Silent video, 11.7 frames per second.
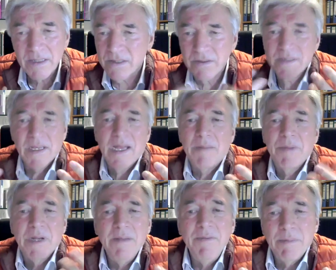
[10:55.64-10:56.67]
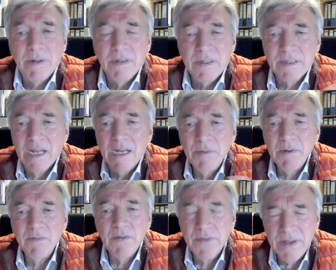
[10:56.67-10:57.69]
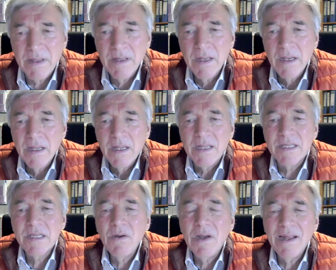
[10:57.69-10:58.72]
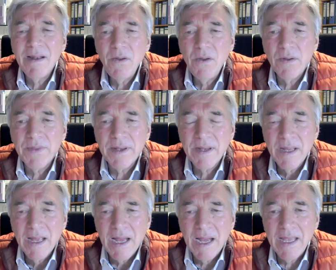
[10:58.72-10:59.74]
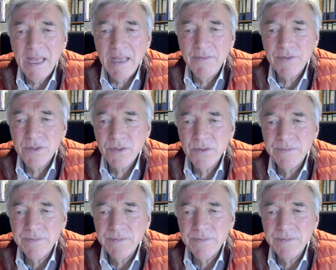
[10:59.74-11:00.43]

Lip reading: So it's unbelievable. It's an unbelievable thing. And so I learned that I have to